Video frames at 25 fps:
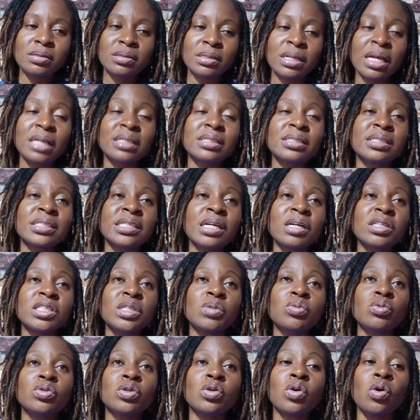that
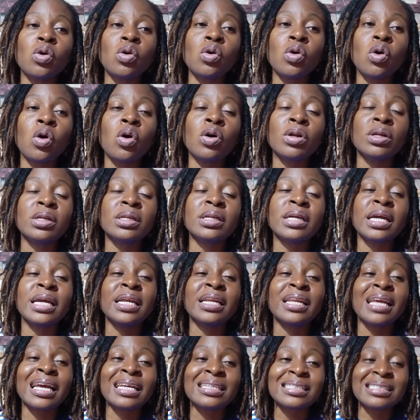Chelsea would go on a
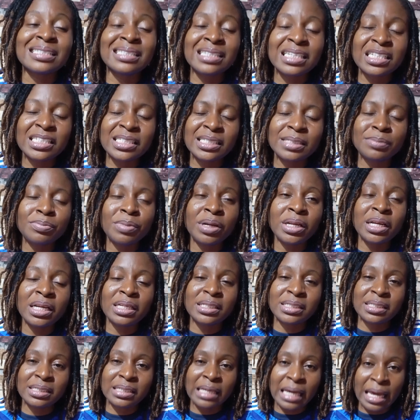96
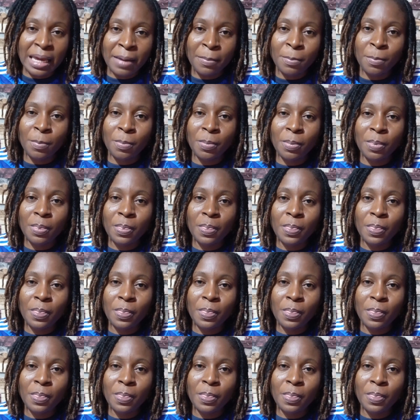minutes game